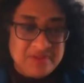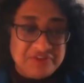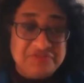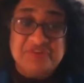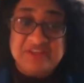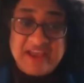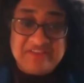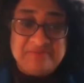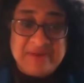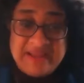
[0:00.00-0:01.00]
This was the
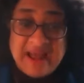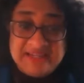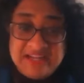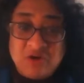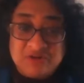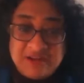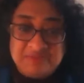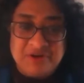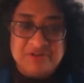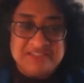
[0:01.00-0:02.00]
case in many
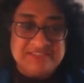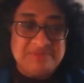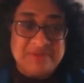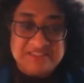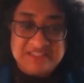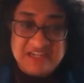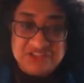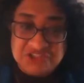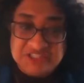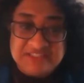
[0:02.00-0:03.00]
anti-lockdown protests in Western
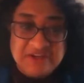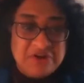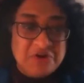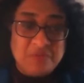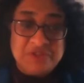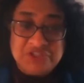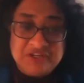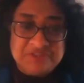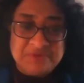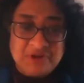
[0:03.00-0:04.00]
countries, where
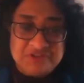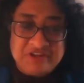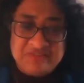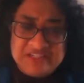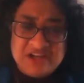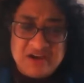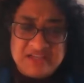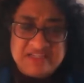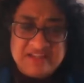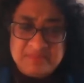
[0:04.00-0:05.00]
journalists were not generally
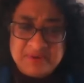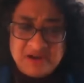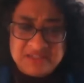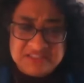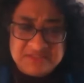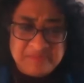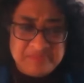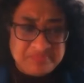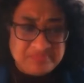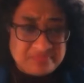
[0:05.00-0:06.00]
targeted in the past.
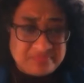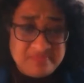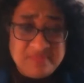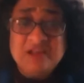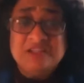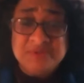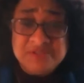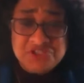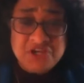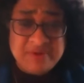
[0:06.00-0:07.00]
So
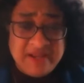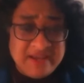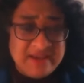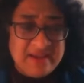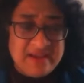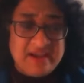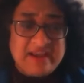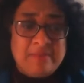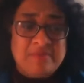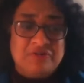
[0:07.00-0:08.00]
in Germany, a
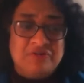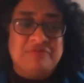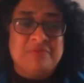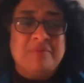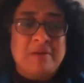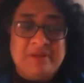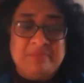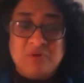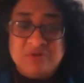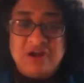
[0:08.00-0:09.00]
camera crew from the public
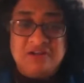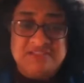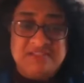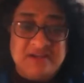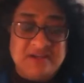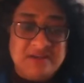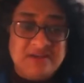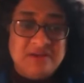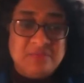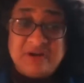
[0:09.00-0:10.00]
broadcaster
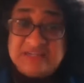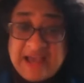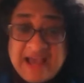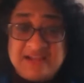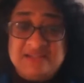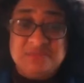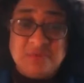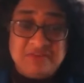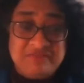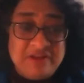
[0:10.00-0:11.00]
were attacked
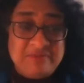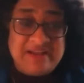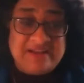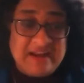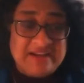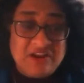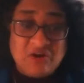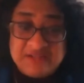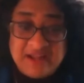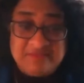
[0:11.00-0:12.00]
while filming at an
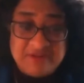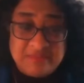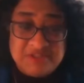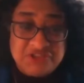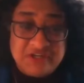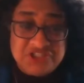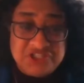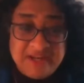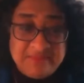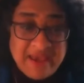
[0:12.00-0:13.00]
anti-lockdown
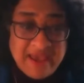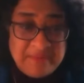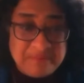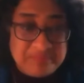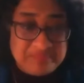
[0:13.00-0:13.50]
demonstration in May.